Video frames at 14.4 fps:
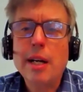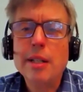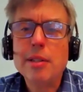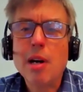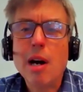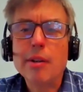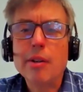
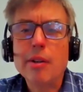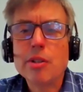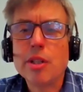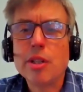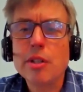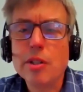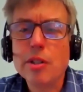
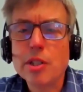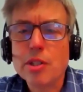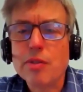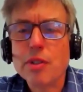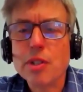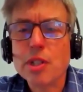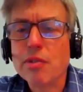Doctors and nurses,
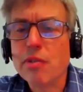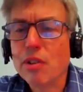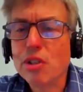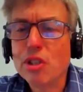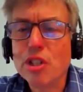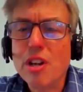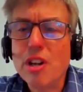first of all,
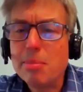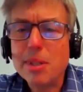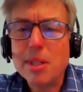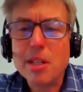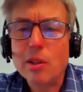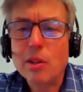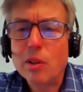should not
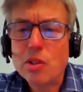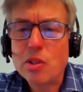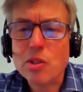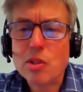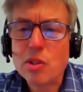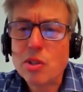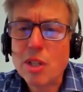be killers
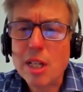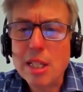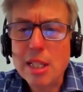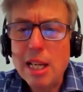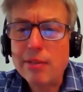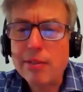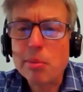in
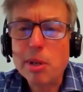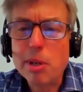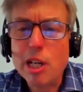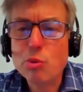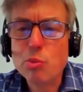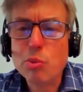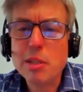society ever,
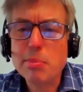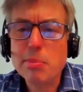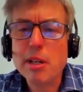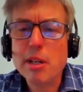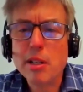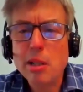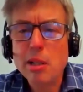because we
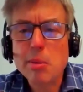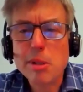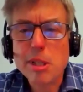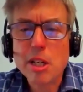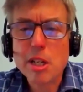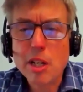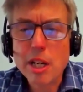depend on them to be
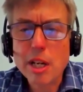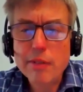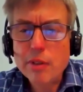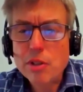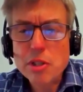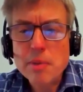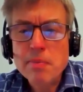
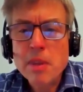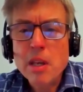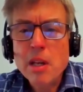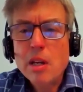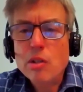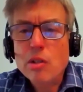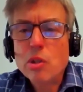caregivers.
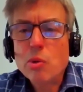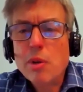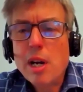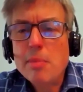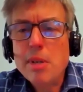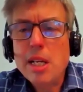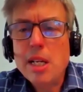And so when
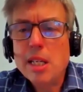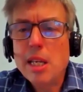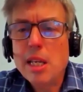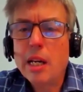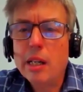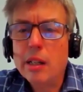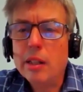I'm needing
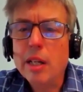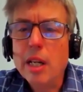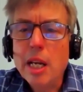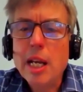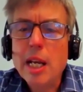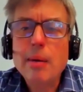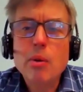care
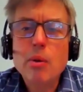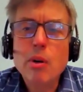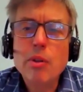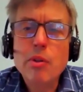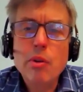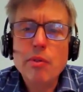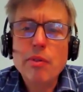and I'm
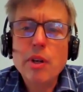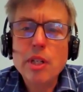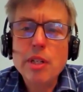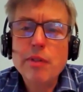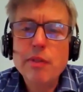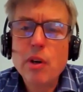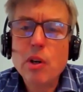going through a very
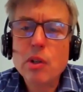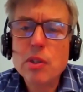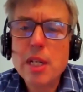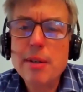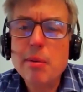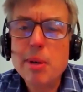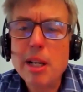difficult
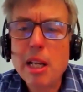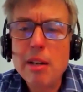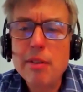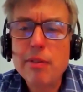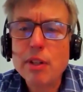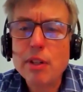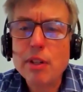time in my
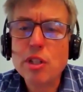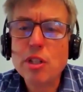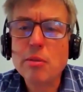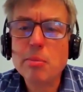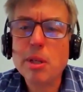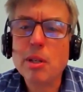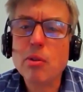life, I
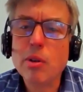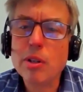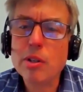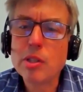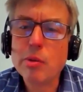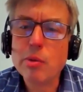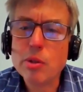shouldn't be going
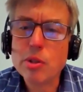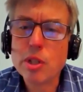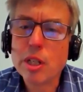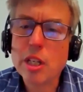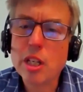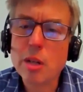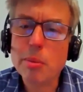to someone who's
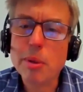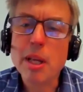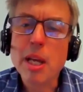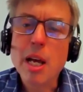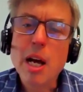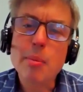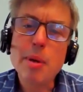going to kill me.
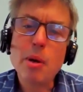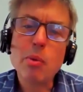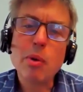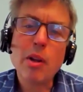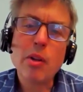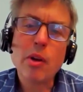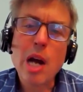I'll make
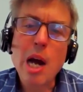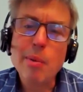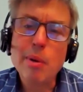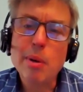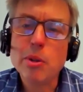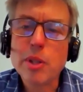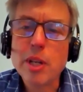one other
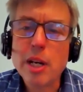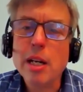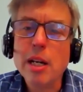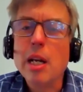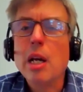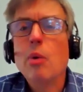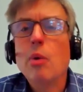comment about
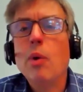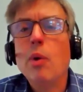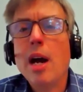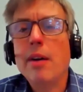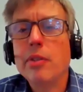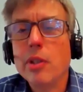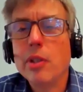that. We
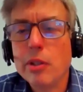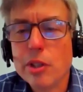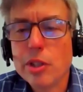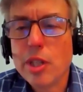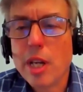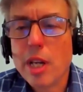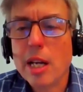have to
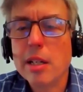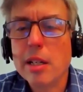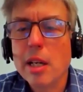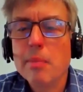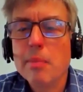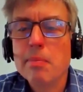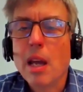understand,
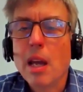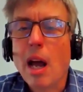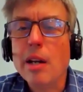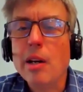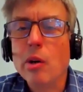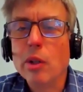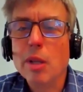
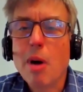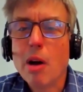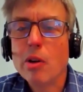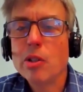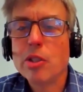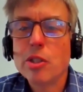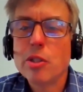I know in the
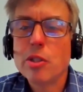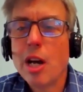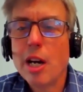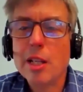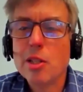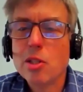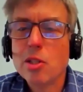modern
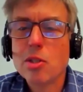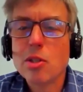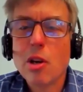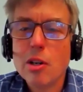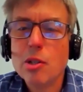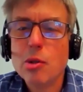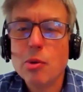society this is
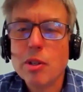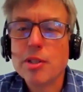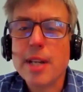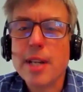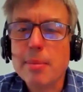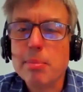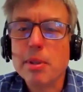hard to
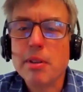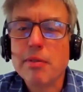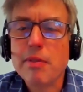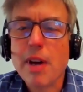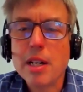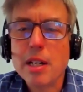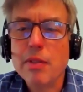accept, but the
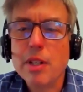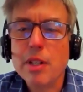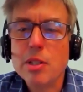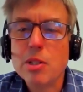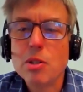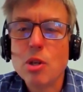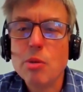fact of it
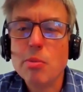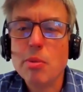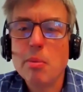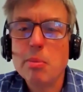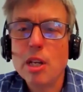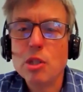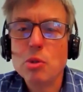is, as human
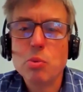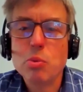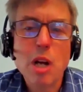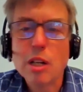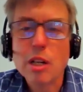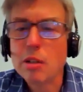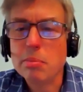beings,
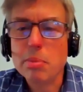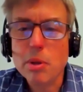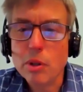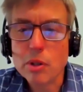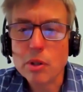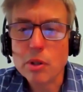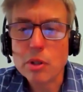we're not
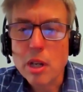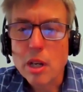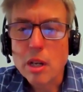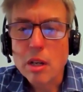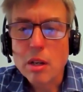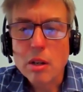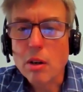computers.
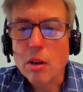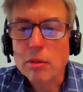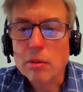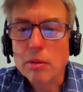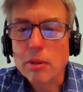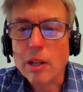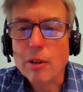
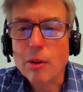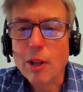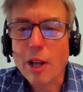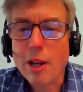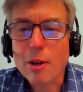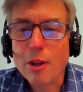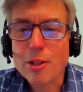I
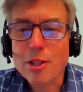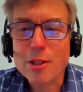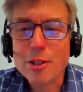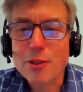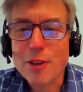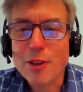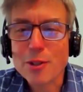know that
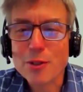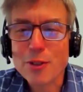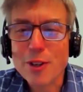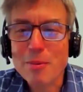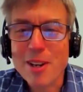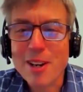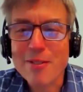sounds
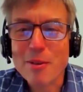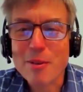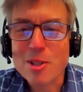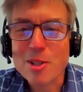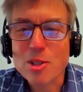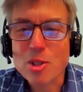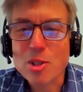funny for me
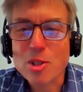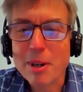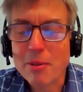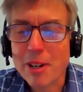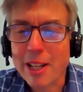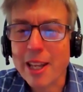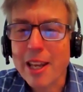to say it,
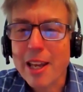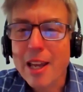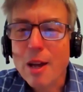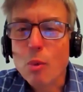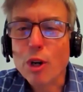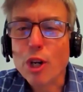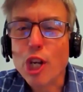but really,
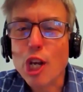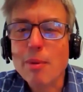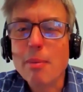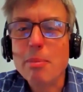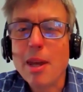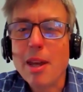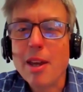we're
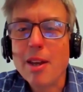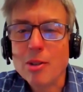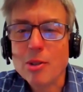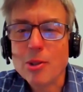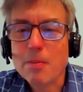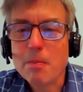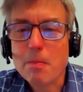human
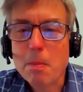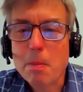beings.